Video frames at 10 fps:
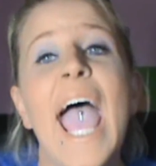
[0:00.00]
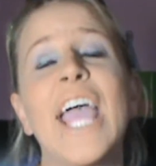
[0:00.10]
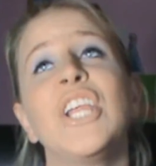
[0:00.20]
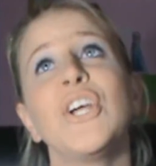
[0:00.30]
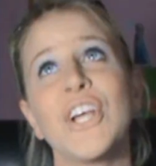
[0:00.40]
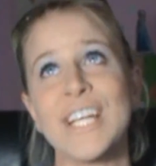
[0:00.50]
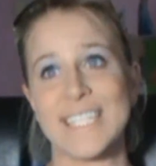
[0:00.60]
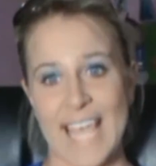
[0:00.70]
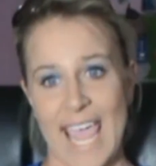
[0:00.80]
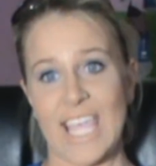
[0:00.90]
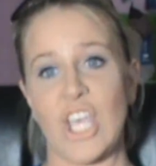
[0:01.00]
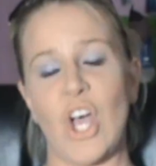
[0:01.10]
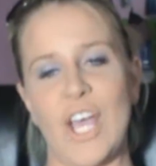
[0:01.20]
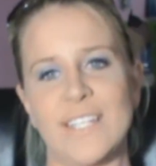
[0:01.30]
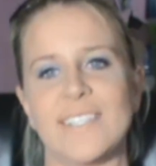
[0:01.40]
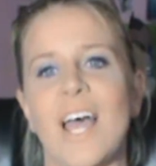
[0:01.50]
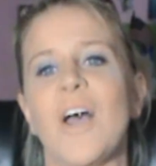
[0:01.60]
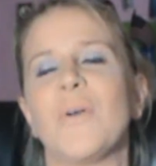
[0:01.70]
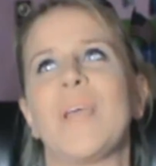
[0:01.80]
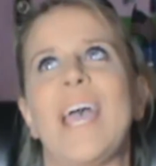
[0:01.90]
And you're going to take guns.
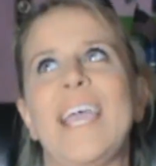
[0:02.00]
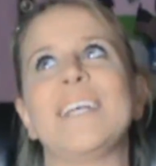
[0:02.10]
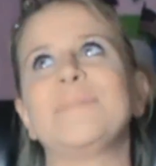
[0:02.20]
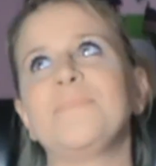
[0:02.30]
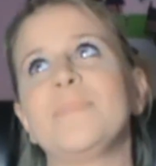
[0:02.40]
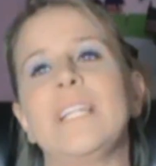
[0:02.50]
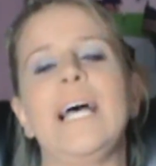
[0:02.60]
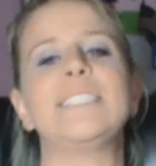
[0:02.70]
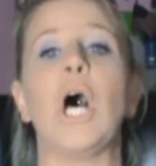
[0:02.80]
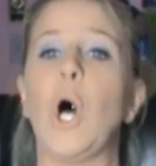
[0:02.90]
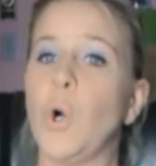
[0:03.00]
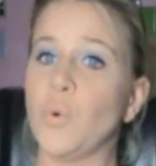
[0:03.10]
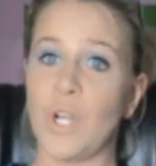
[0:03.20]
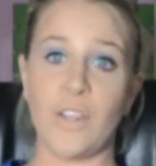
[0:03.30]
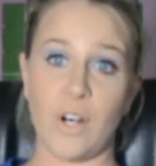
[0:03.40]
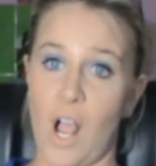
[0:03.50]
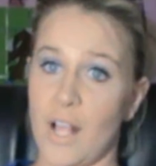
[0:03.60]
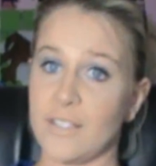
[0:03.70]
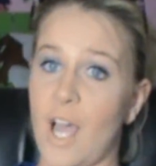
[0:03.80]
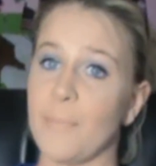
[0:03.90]
Okay, that's a whole nother
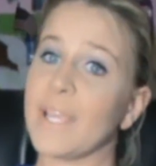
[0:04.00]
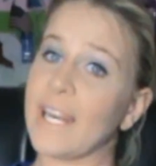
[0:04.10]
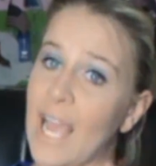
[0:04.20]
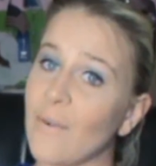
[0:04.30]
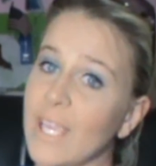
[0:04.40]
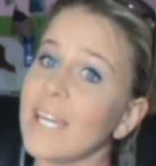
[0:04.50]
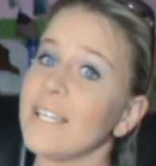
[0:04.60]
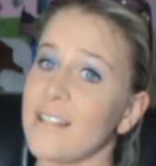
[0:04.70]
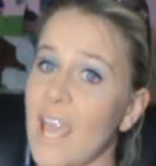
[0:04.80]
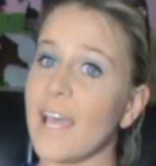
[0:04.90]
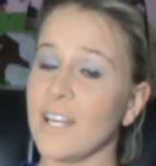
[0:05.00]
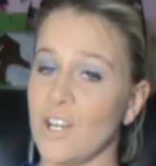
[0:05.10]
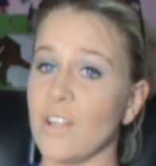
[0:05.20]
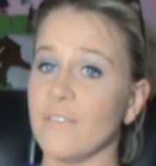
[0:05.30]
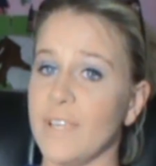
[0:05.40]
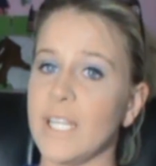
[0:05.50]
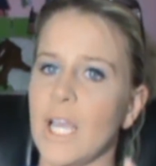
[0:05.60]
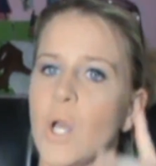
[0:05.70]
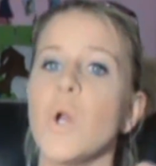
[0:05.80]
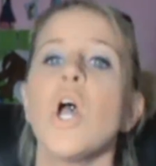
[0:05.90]
hot topic. And I'll get into that in another
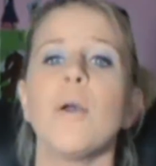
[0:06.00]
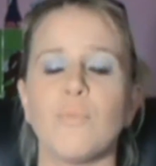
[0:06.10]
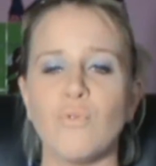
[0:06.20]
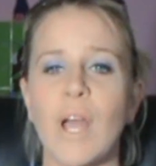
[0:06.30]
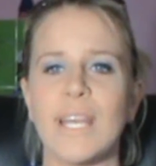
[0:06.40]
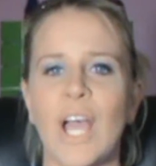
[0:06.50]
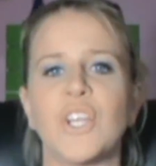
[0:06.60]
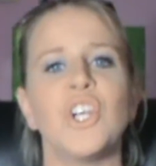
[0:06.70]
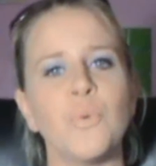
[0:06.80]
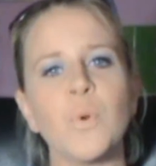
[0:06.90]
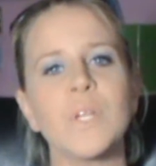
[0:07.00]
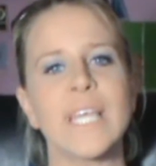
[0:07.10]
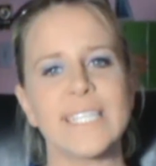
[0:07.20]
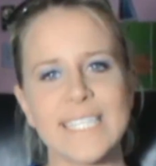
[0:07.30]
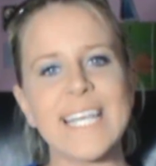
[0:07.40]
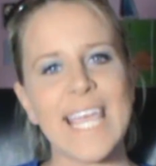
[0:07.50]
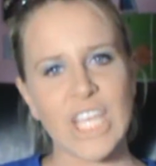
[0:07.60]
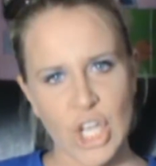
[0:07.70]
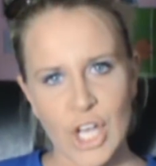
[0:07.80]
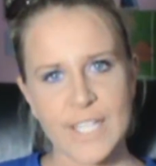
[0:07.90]
video. Right now, you're wanting to
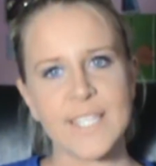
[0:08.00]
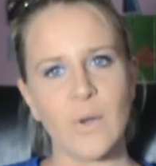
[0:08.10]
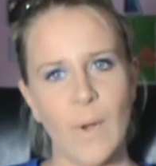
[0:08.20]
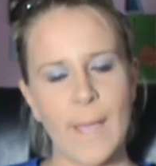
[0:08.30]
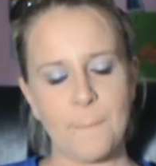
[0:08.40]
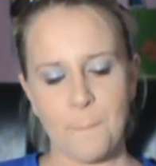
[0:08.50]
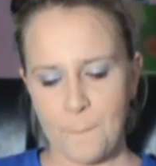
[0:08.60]
take guns away.